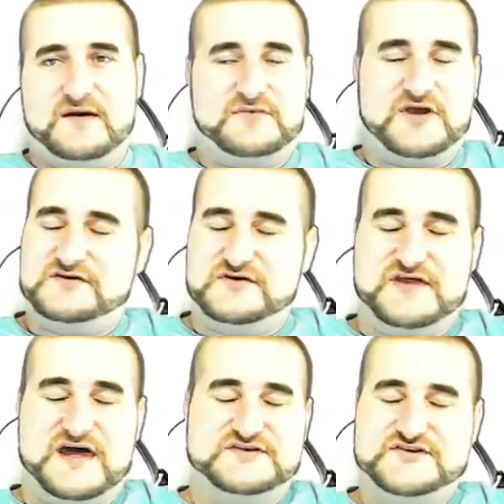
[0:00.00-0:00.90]
I'm going to do
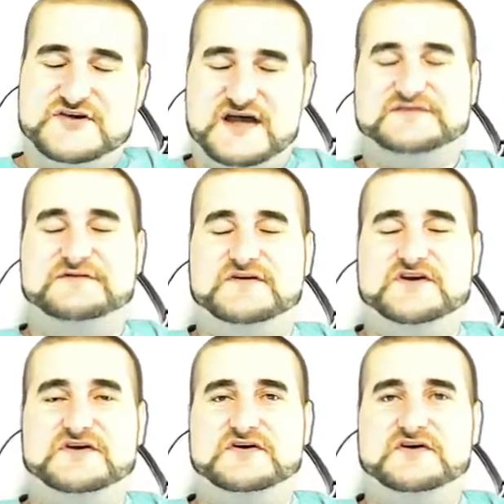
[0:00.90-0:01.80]
that just for
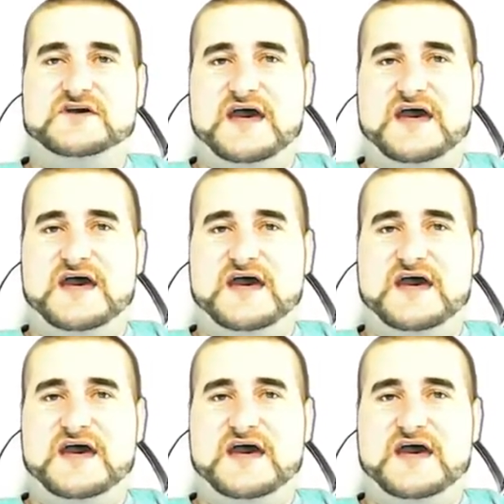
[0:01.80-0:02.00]
you,